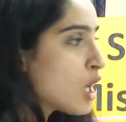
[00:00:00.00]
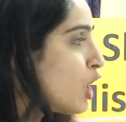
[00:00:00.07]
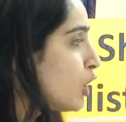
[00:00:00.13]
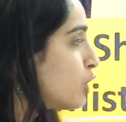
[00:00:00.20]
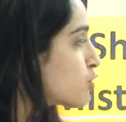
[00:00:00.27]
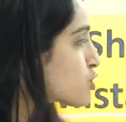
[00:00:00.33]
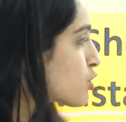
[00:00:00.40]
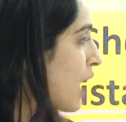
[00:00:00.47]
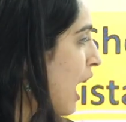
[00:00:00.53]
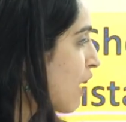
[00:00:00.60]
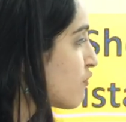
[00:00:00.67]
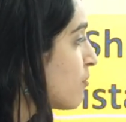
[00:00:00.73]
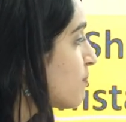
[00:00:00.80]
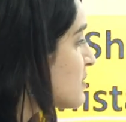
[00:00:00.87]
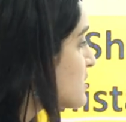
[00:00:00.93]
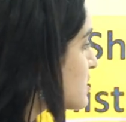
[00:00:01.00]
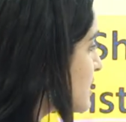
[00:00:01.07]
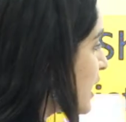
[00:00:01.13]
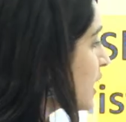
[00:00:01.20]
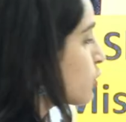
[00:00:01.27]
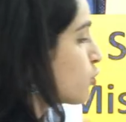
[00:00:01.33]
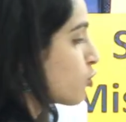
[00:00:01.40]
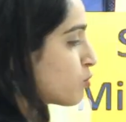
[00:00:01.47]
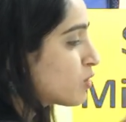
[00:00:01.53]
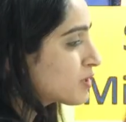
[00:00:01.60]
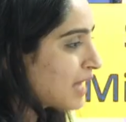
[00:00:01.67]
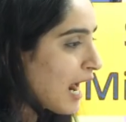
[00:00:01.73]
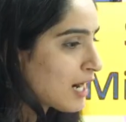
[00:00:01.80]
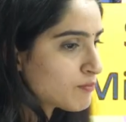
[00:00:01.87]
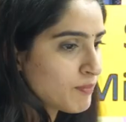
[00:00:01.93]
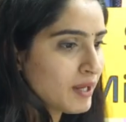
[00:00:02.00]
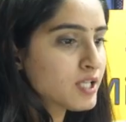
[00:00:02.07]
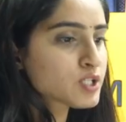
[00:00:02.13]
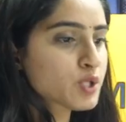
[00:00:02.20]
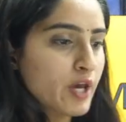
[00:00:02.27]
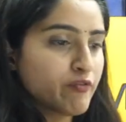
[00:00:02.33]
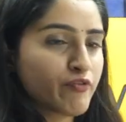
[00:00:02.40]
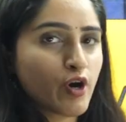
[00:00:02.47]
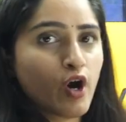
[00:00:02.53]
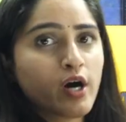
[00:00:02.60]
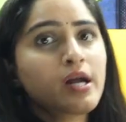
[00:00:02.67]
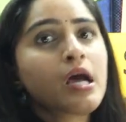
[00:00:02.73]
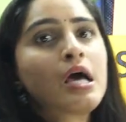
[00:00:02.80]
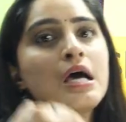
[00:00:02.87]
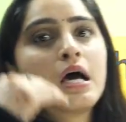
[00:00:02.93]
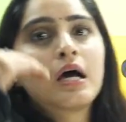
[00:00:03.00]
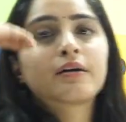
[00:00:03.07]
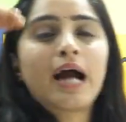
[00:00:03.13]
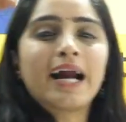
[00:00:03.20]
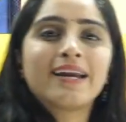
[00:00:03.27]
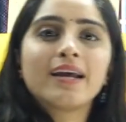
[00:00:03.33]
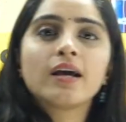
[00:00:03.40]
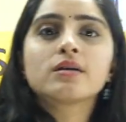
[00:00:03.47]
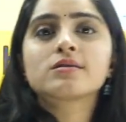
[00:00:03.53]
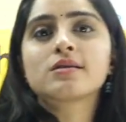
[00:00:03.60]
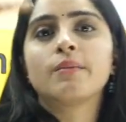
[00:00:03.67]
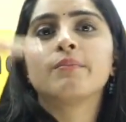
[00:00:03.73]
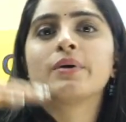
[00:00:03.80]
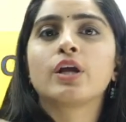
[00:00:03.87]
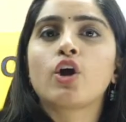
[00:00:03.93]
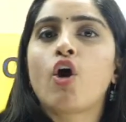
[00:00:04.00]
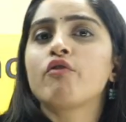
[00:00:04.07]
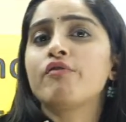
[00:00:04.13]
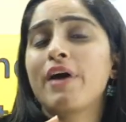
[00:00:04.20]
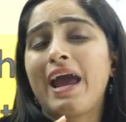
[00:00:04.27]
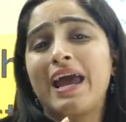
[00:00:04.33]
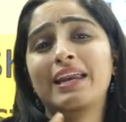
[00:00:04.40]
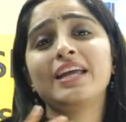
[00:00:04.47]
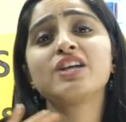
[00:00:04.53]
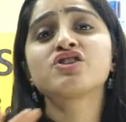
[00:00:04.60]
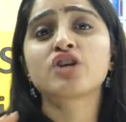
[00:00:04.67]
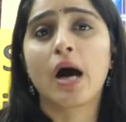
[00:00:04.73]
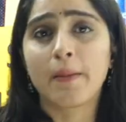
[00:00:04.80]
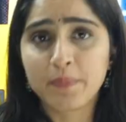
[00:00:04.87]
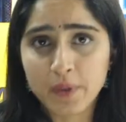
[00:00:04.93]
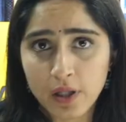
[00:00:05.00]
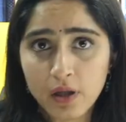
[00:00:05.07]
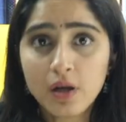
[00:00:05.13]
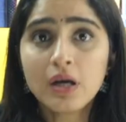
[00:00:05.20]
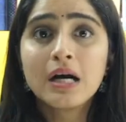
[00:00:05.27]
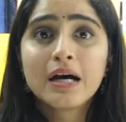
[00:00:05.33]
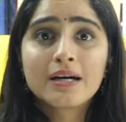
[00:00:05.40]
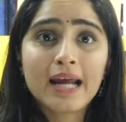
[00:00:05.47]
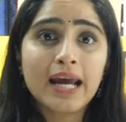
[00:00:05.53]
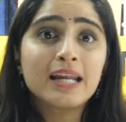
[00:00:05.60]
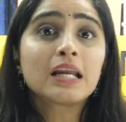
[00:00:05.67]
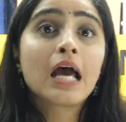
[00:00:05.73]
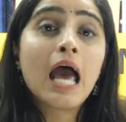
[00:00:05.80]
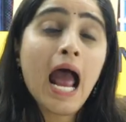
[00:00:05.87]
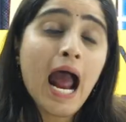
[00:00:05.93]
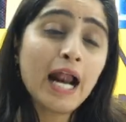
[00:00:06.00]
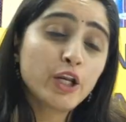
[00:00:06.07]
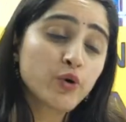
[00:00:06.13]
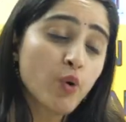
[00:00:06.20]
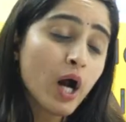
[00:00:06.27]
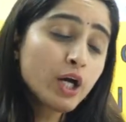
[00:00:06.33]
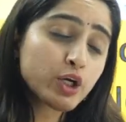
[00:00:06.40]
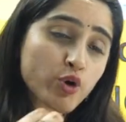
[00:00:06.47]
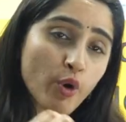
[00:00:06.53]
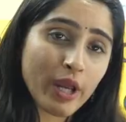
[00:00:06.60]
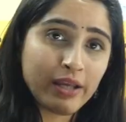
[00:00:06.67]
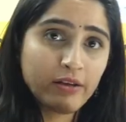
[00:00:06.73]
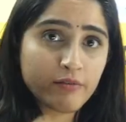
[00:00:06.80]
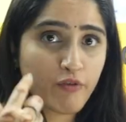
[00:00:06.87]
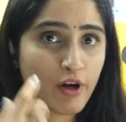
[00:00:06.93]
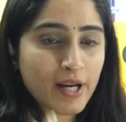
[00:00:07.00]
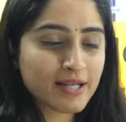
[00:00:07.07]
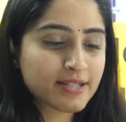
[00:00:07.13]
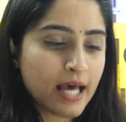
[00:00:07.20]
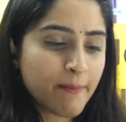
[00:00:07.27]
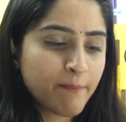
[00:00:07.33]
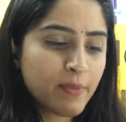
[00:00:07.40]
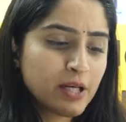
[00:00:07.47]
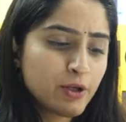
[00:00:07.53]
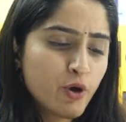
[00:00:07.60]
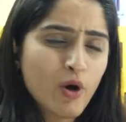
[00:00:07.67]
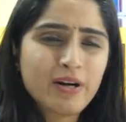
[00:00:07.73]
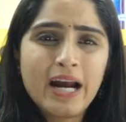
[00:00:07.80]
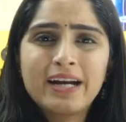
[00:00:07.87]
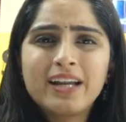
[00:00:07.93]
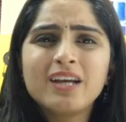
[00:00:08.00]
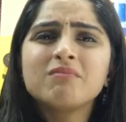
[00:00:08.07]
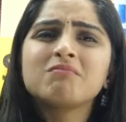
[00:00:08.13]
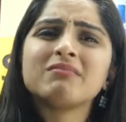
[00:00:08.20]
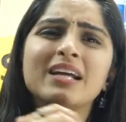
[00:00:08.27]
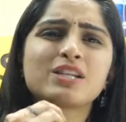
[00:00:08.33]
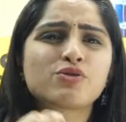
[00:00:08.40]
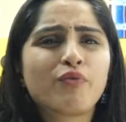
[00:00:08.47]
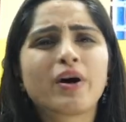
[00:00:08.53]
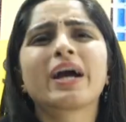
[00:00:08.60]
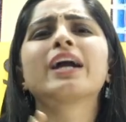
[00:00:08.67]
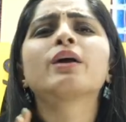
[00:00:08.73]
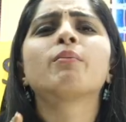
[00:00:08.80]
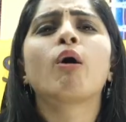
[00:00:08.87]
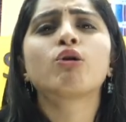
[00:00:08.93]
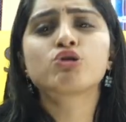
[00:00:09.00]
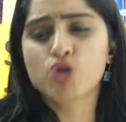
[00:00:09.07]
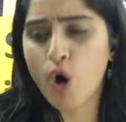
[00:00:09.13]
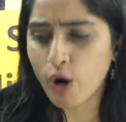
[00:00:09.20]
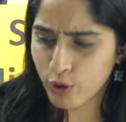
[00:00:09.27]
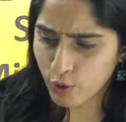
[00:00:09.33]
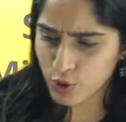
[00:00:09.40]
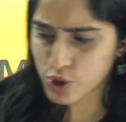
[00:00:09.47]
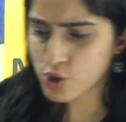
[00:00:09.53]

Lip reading: You should have a mistake notebook. That means if you're writing a summary of any chapter, right? And you are doing, for example, you're writing, let's forget about short notes.